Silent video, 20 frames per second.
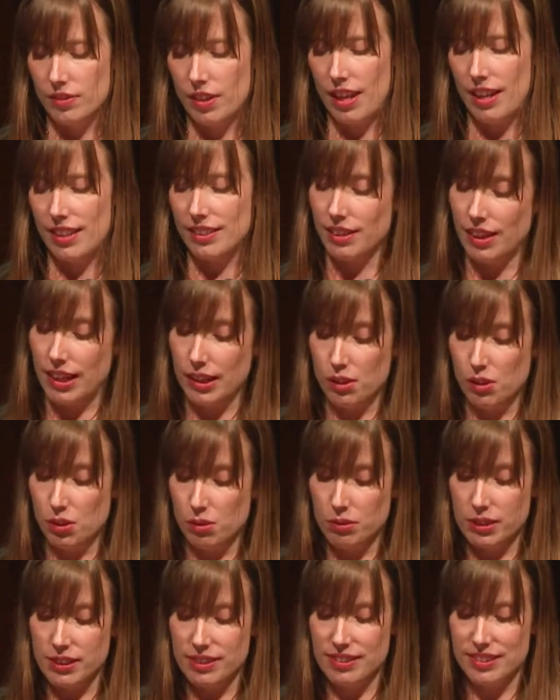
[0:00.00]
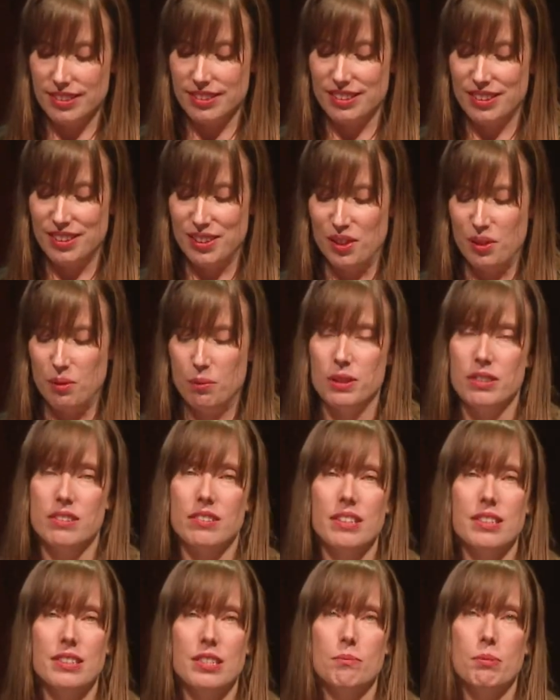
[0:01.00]
And like all risk, we
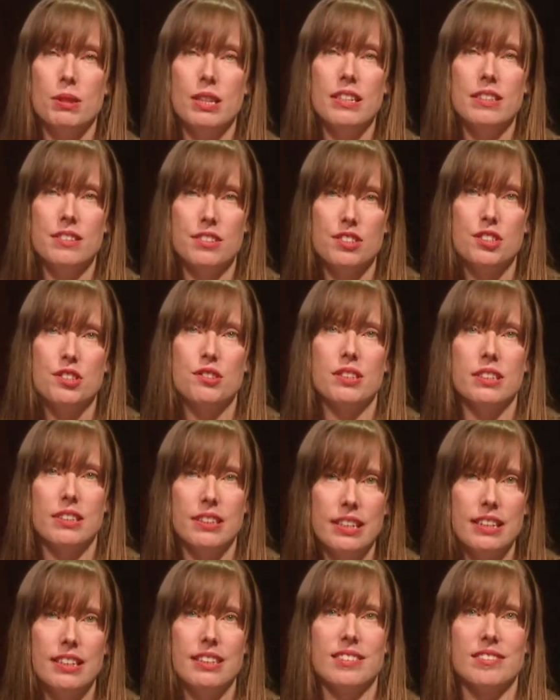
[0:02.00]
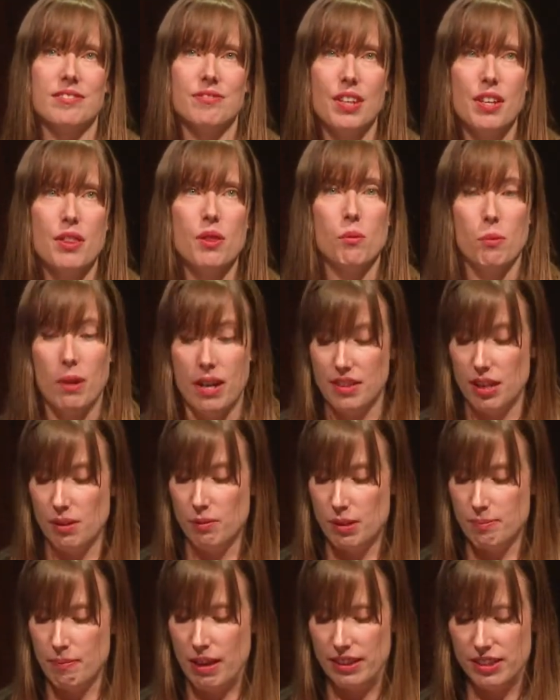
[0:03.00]
seek to be industry leading in the way that we
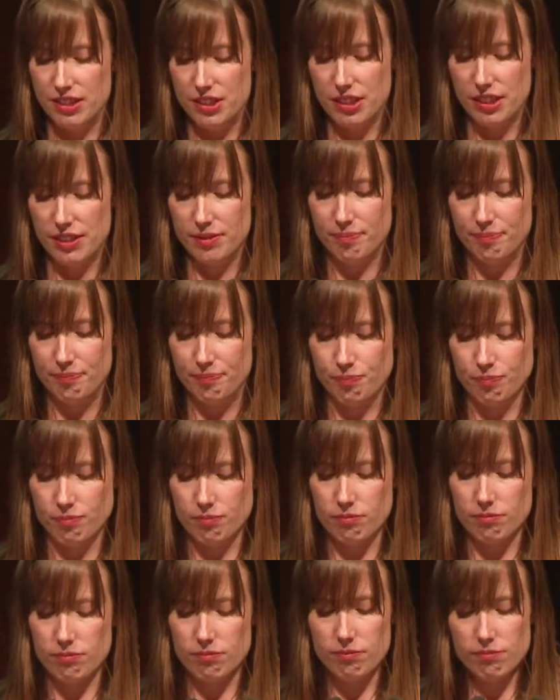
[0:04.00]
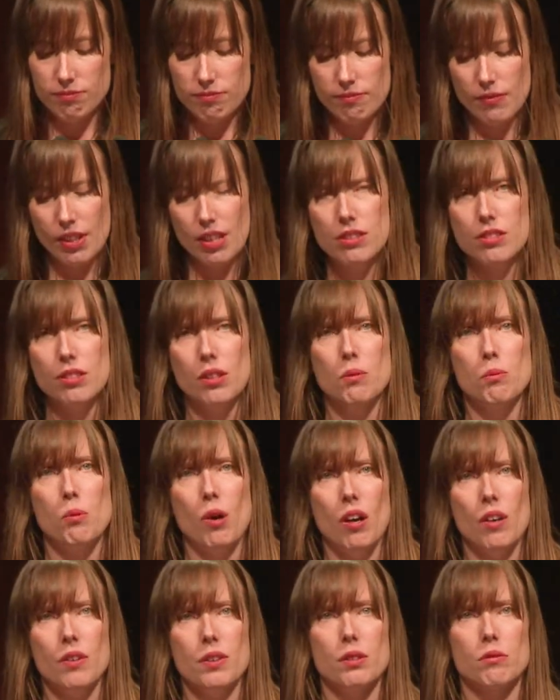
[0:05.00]
manage it. So
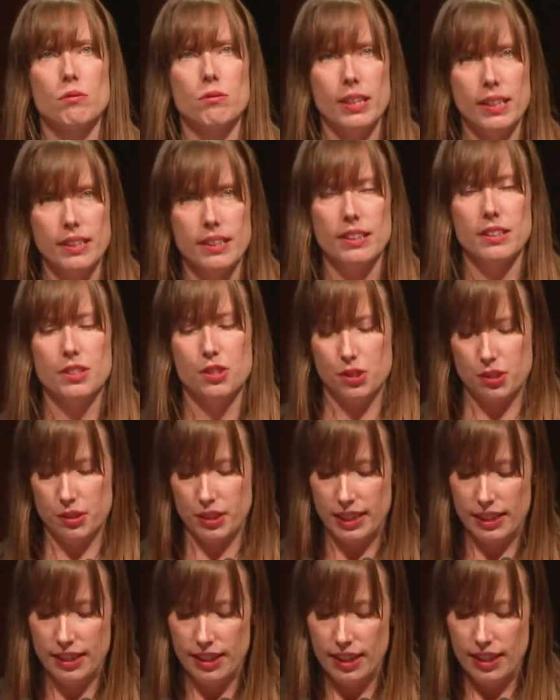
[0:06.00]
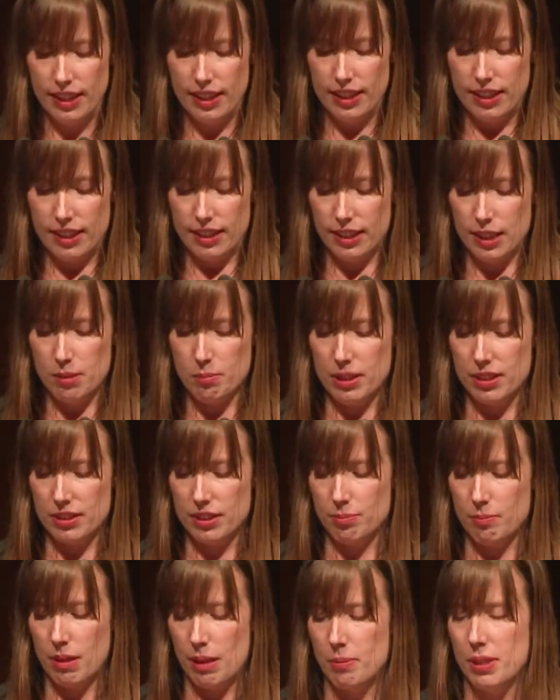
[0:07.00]
while the regulatory limits
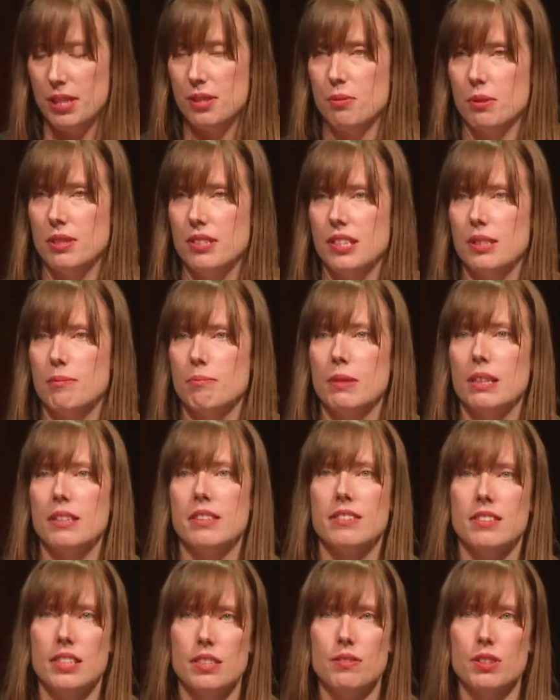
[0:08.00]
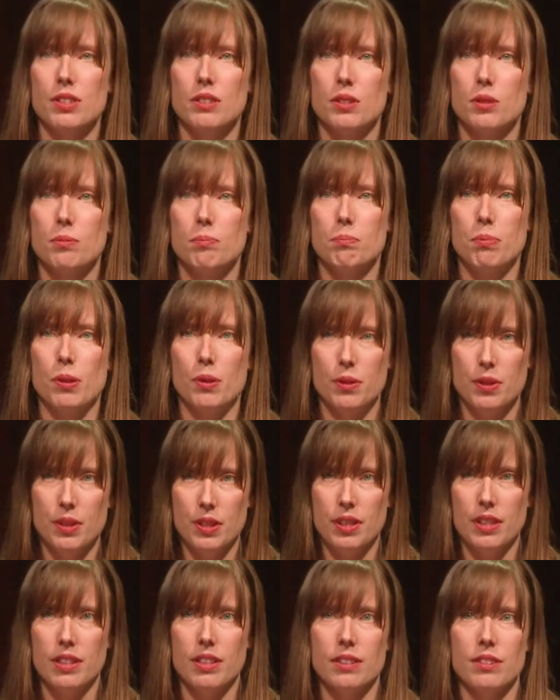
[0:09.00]
may be 20 millisieverts per
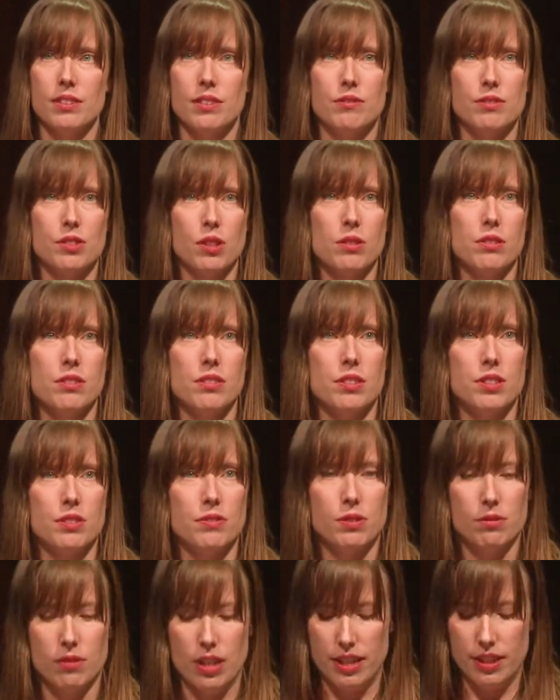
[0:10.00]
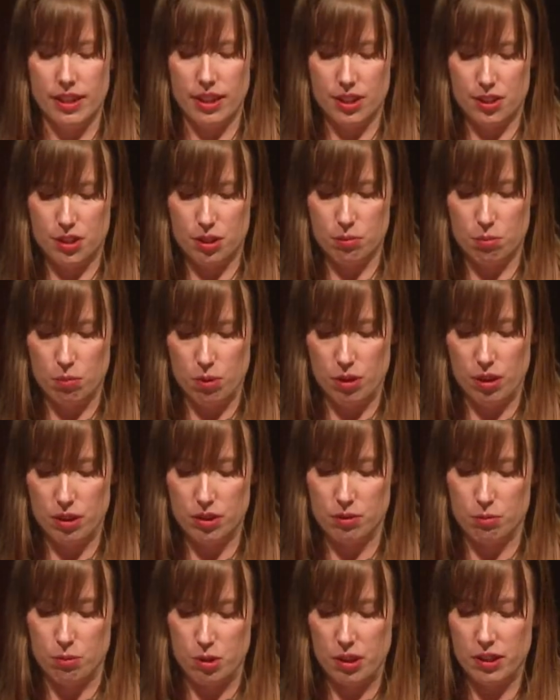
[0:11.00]
year of dosage for radiation
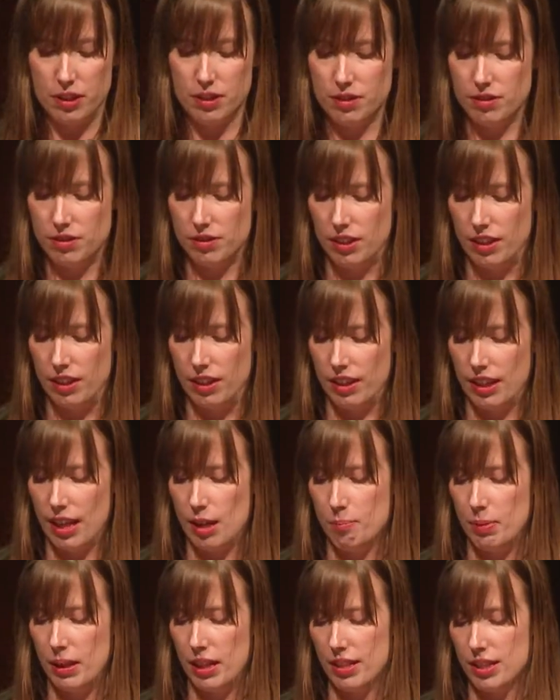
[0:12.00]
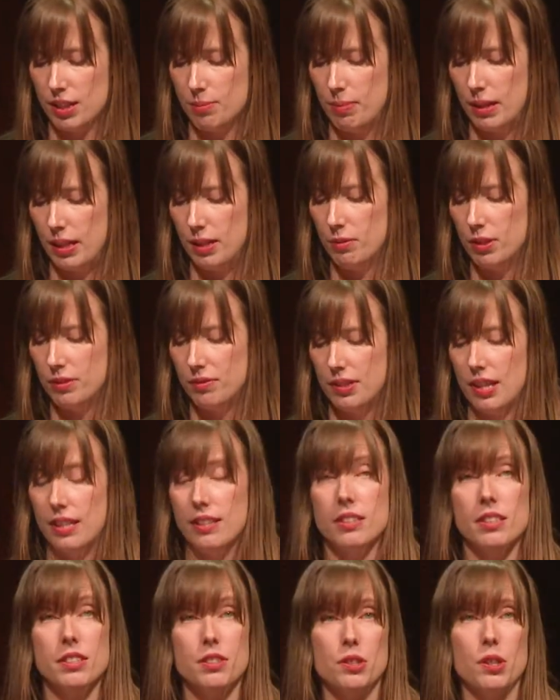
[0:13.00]
workers, at BHP we've set an
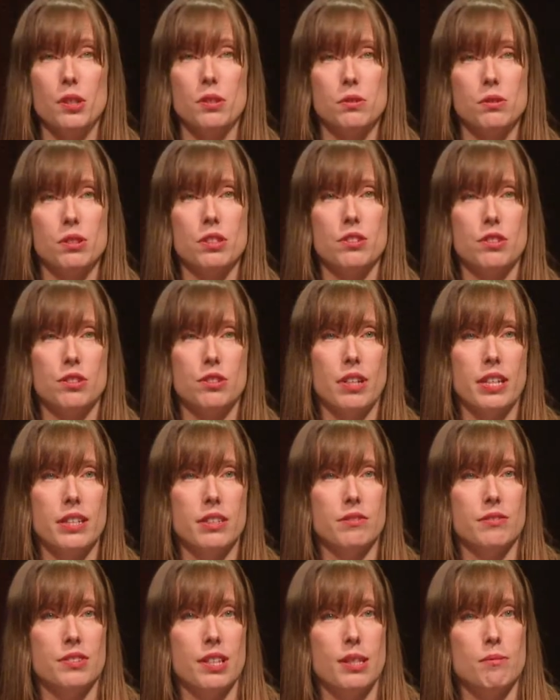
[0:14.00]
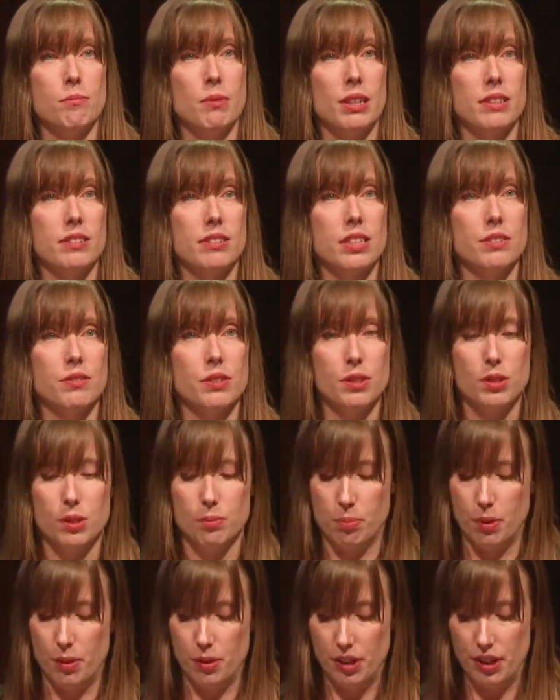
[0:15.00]
internal constraint of 10 millisieverts
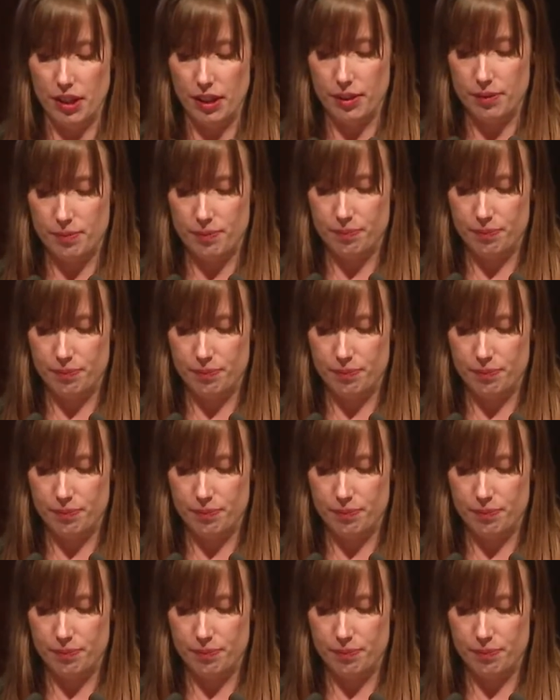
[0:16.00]
per year.